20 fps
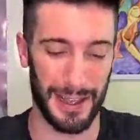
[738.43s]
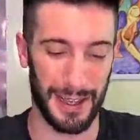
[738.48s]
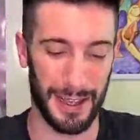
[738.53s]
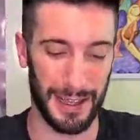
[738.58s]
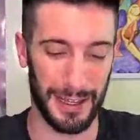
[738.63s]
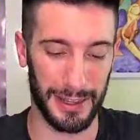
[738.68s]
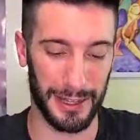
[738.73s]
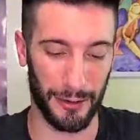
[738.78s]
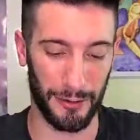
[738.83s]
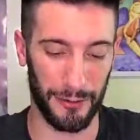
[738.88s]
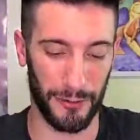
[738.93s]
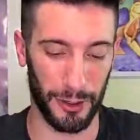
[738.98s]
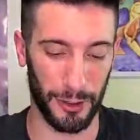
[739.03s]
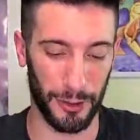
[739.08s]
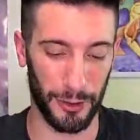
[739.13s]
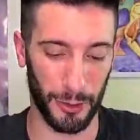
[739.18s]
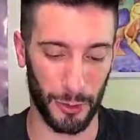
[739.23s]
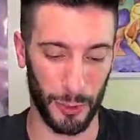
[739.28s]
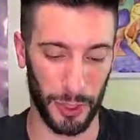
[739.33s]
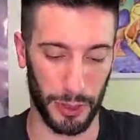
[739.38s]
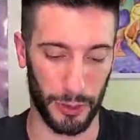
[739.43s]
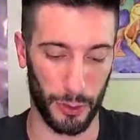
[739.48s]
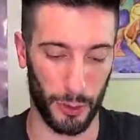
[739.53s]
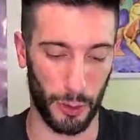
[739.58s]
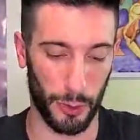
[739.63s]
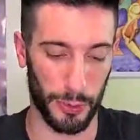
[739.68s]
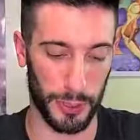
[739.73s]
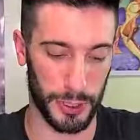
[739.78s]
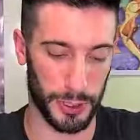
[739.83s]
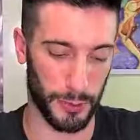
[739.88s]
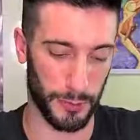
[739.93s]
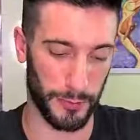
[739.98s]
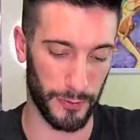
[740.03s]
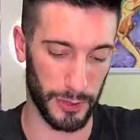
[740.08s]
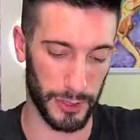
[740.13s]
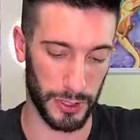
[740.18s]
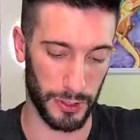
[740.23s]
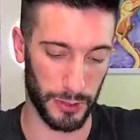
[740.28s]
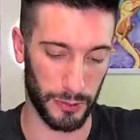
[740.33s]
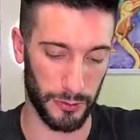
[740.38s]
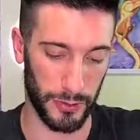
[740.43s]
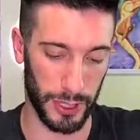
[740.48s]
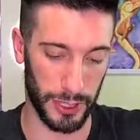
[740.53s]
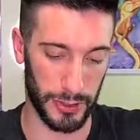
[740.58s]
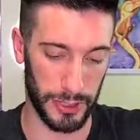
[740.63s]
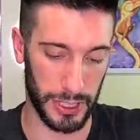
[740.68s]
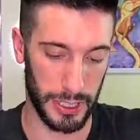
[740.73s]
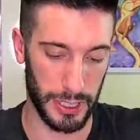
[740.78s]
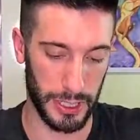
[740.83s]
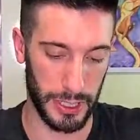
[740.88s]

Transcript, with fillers: and they're filled with a whole bunch of reverse all rares.